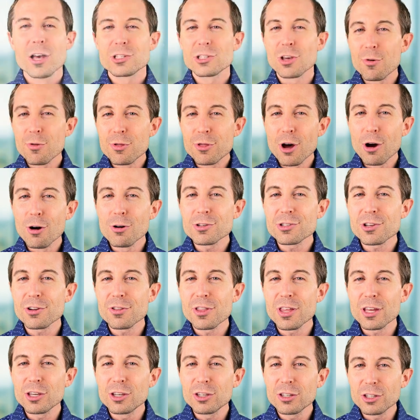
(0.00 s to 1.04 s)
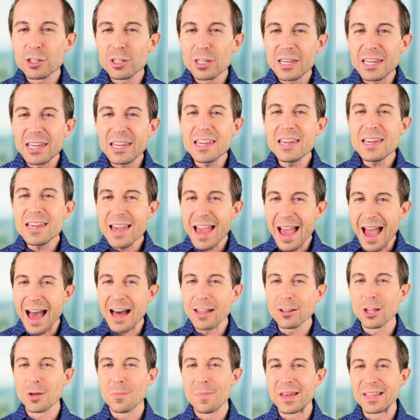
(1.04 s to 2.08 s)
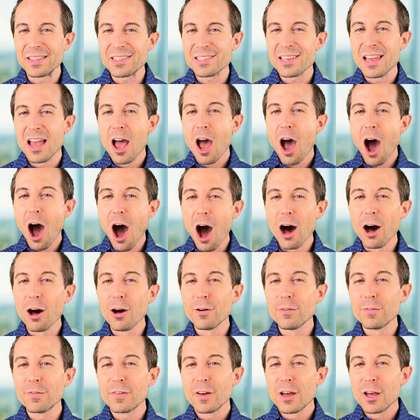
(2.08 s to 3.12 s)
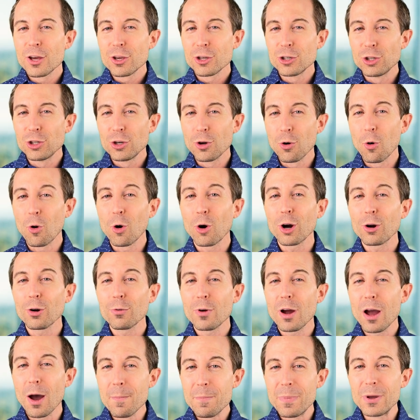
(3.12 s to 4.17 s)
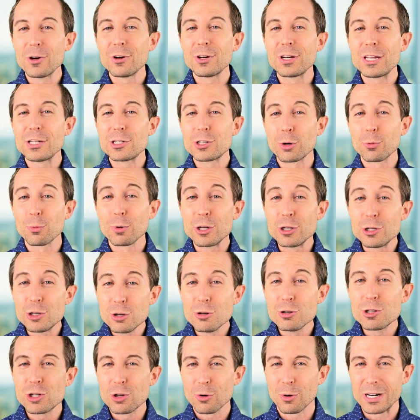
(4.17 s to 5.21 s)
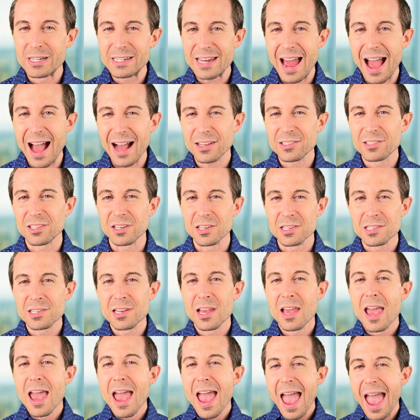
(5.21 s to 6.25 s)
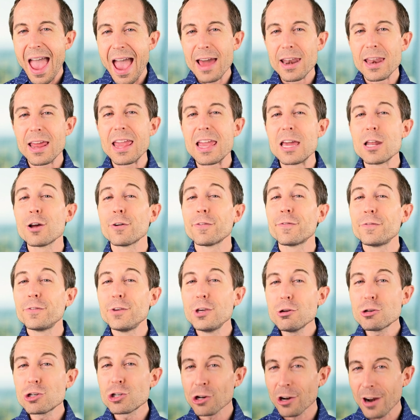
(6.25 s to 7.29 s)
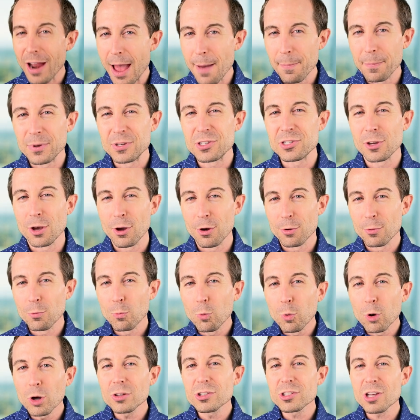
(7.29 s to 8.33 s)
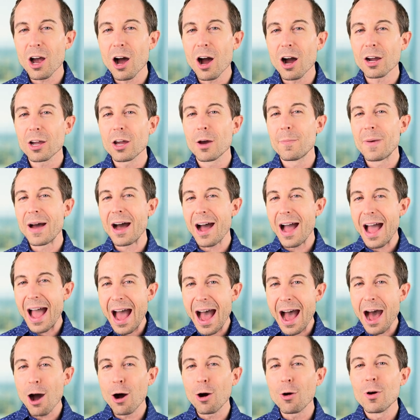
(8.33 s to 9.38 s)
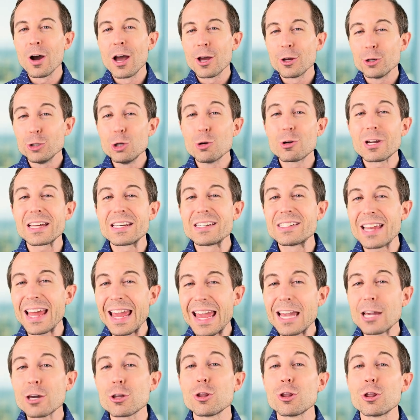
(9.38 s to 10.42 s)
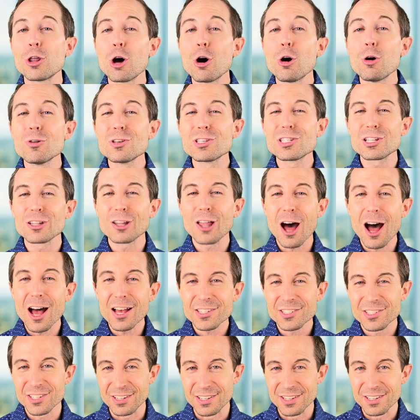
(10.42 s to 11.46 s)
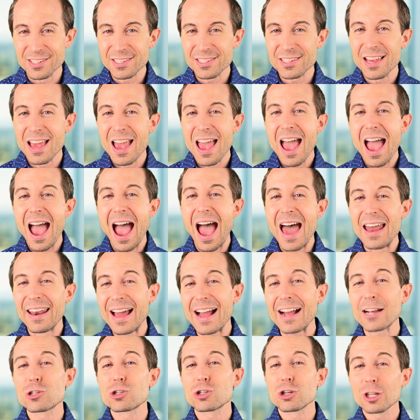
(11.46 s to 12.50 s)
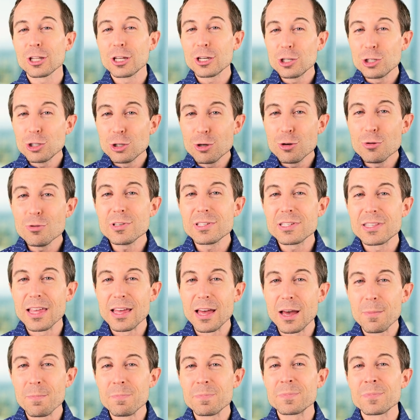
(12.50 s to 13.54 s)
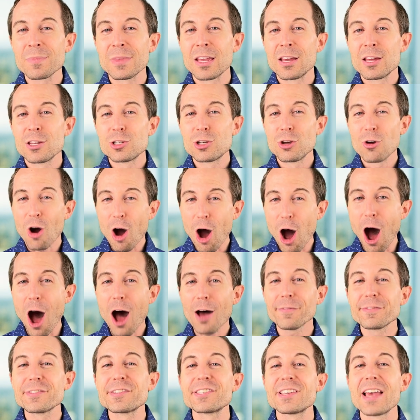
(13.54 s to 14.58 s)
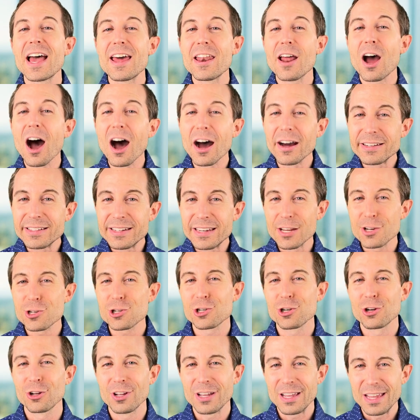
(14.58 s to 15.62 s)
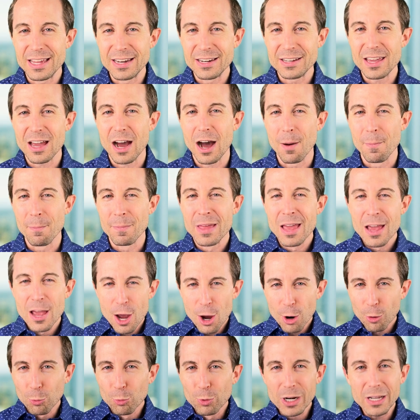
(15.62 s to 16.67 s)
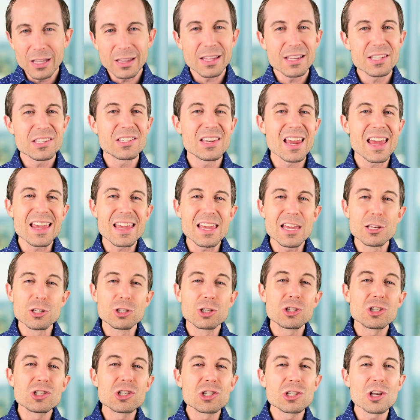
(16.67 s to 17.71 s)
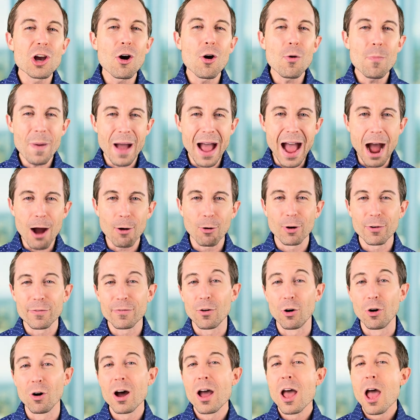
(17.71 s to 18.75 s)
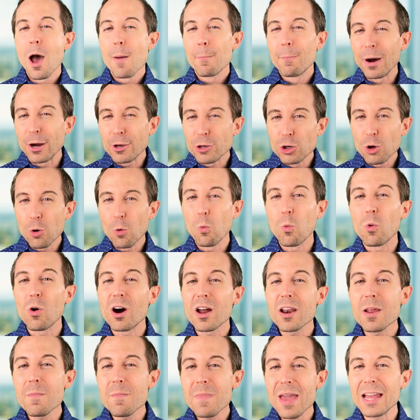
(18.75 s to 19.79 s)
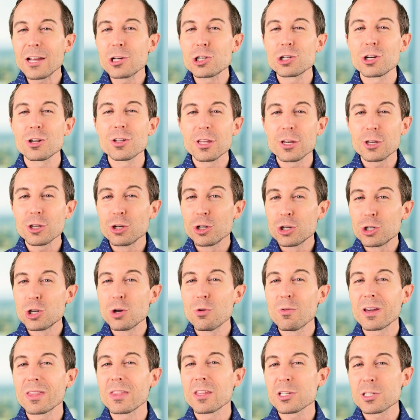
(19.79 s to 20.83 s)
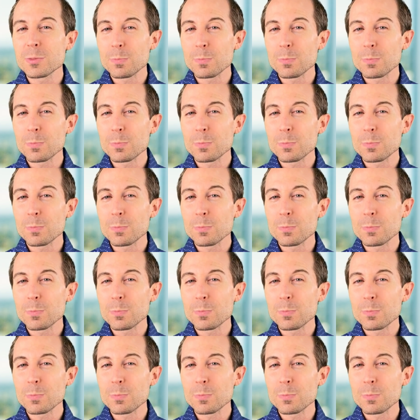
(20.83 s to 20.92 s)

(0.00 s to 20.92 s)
So those are the key elements of your ability to reduce your taxes. And in a future episode, we'll talk about how you can take those losses and actually use them to offset additional income. Real estate is so powerful, but you wanna make sure that you're doing this